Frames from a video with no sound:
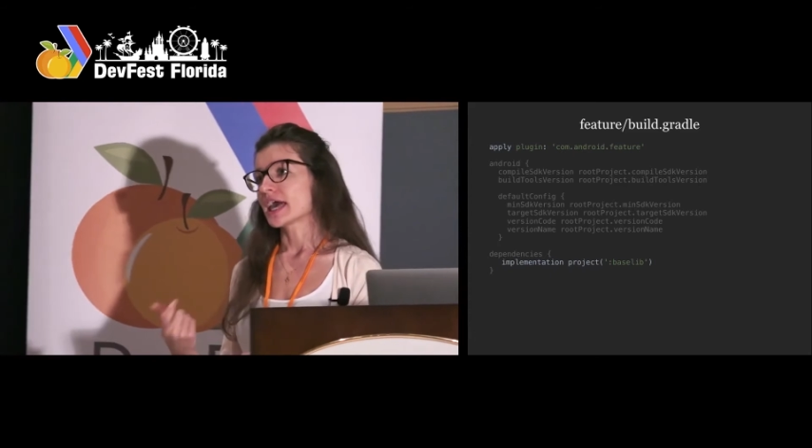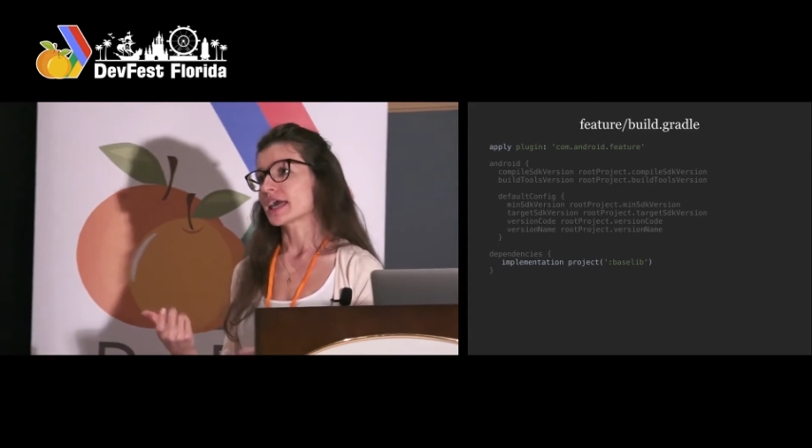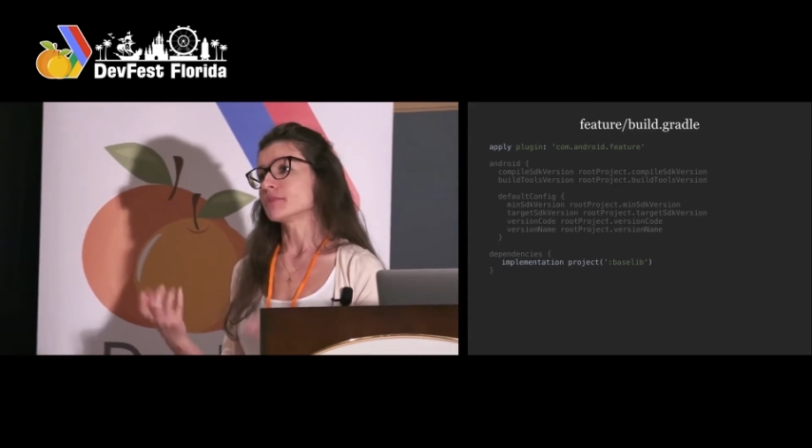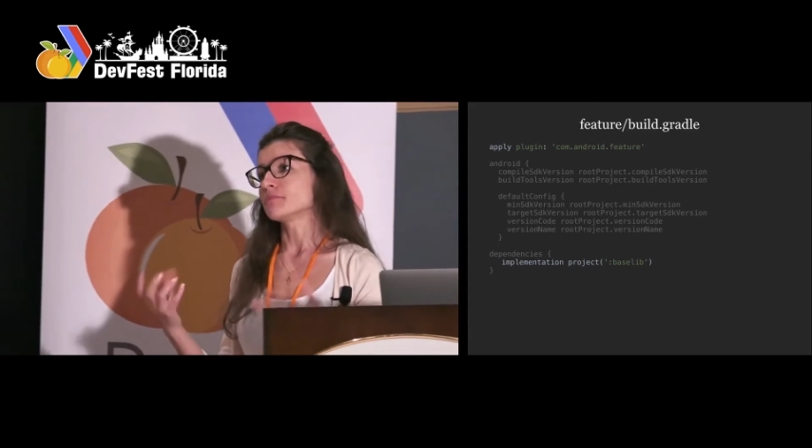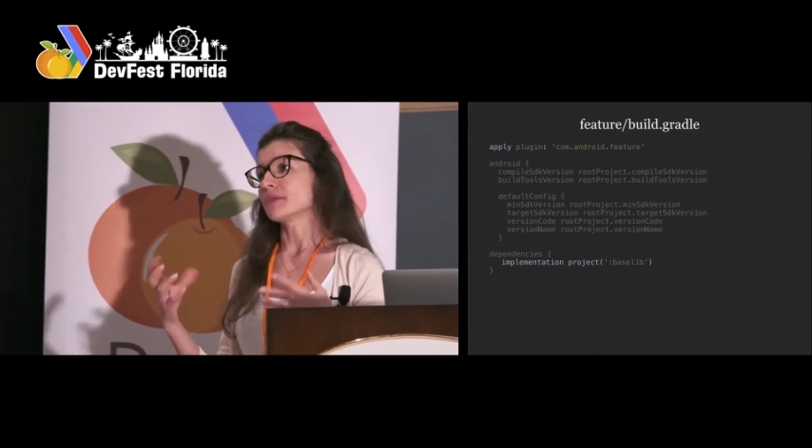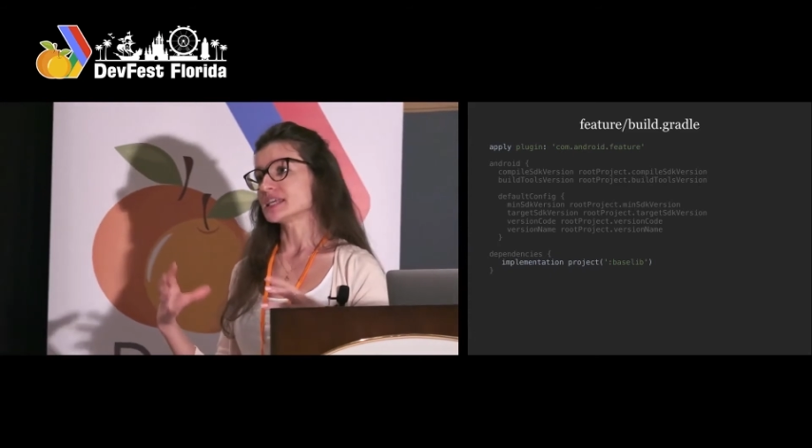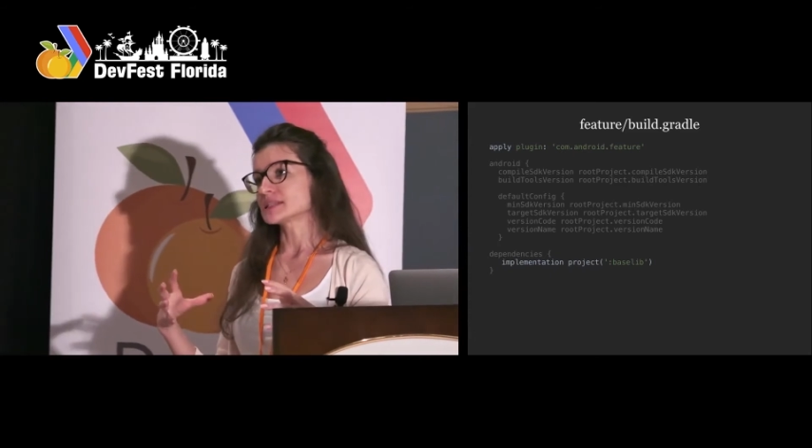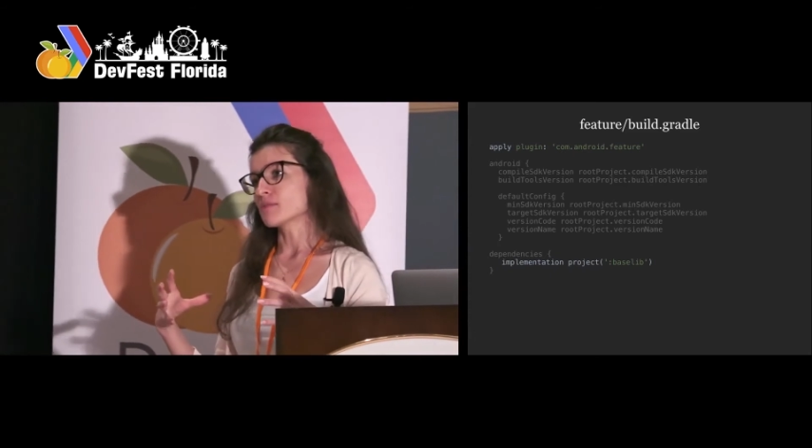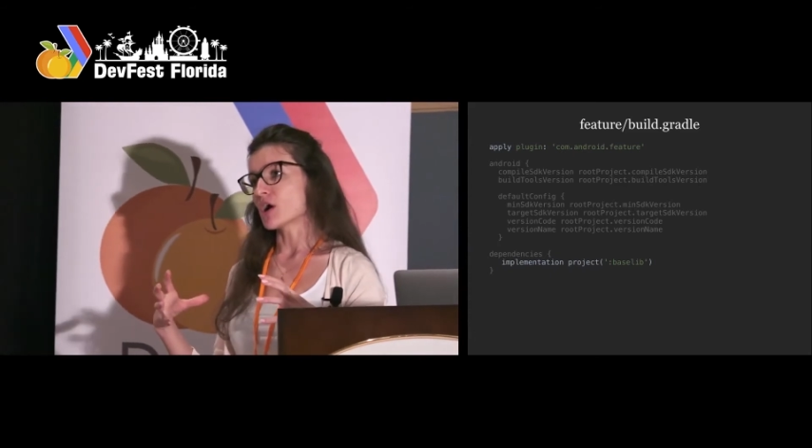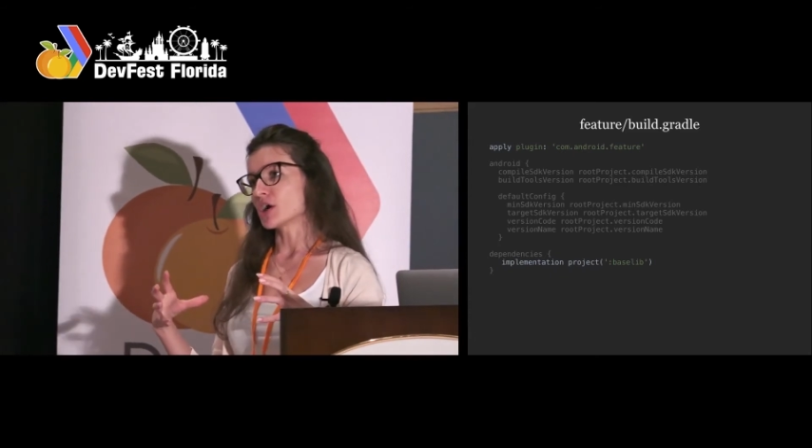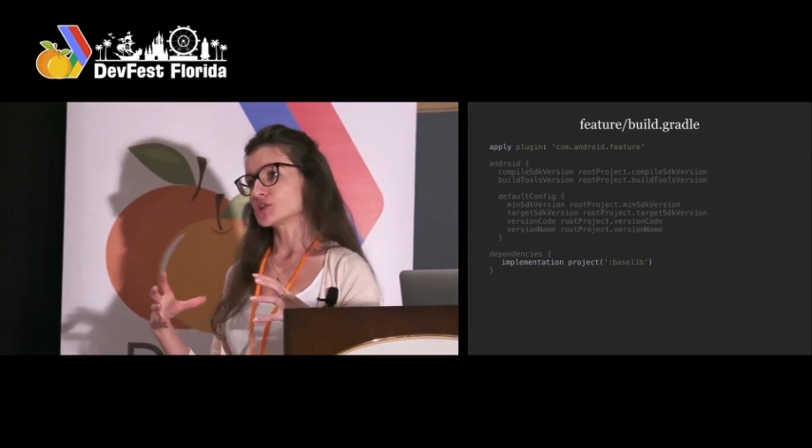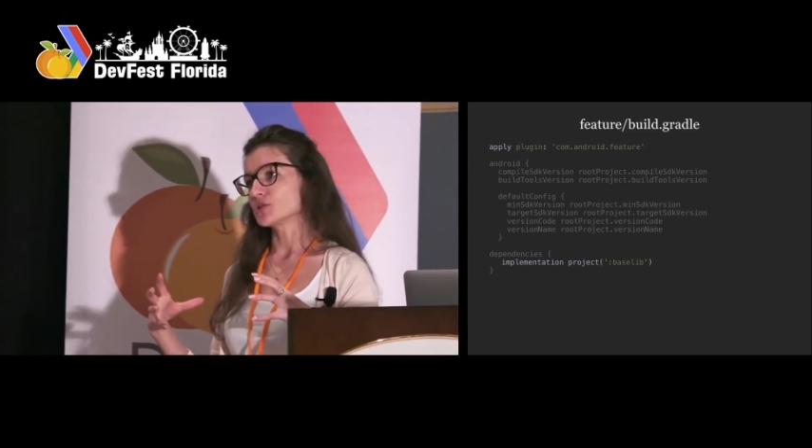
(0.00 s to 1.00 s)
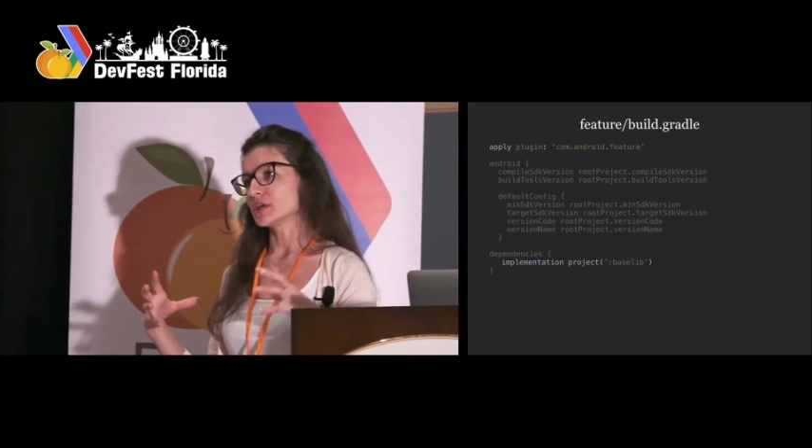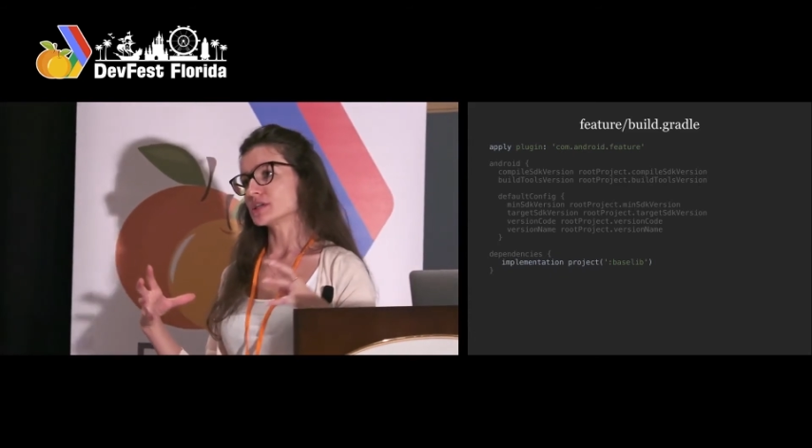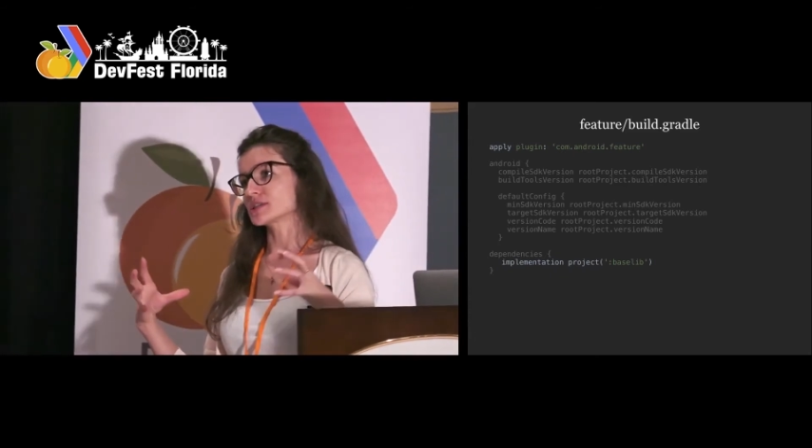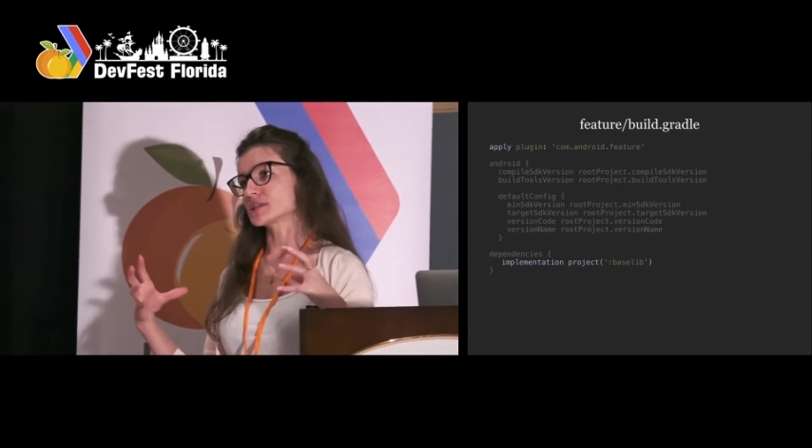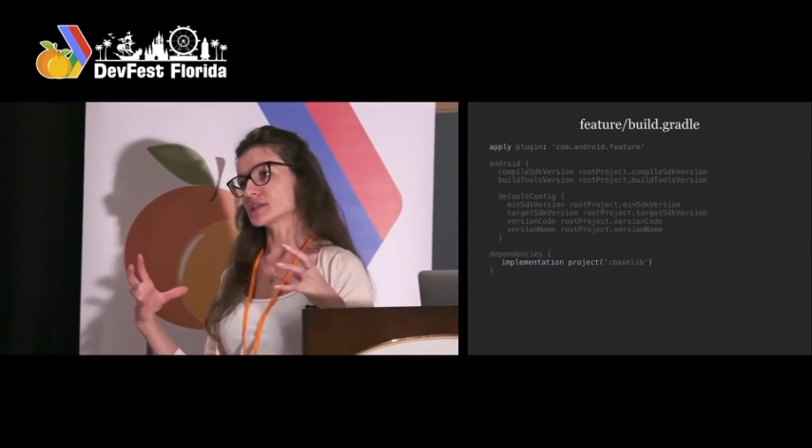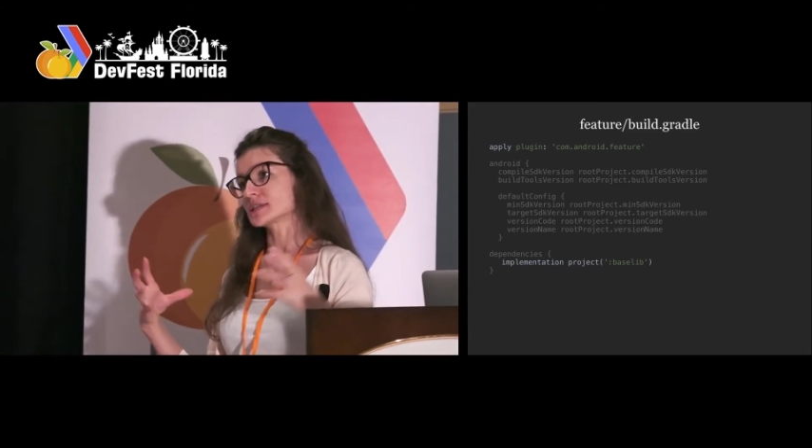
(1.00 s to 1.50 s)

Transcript: Again, base module is the